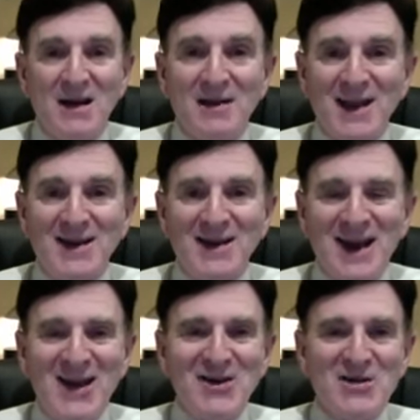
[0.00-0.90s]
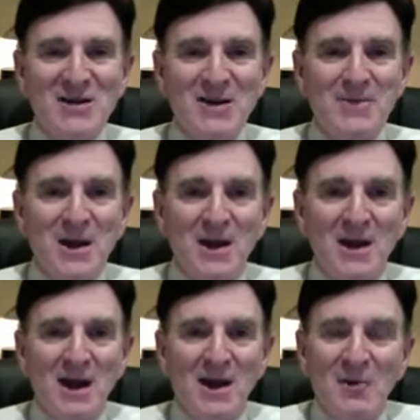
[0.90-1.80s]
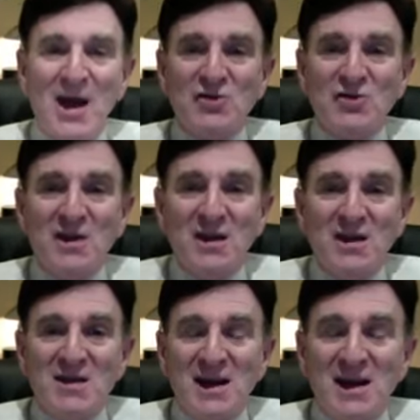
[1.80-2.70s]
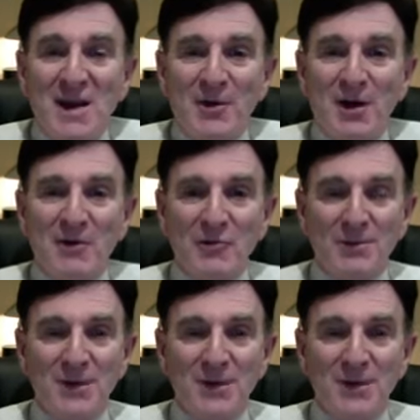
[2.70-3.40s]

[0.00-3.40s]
1980s, we actually did these in an operating room.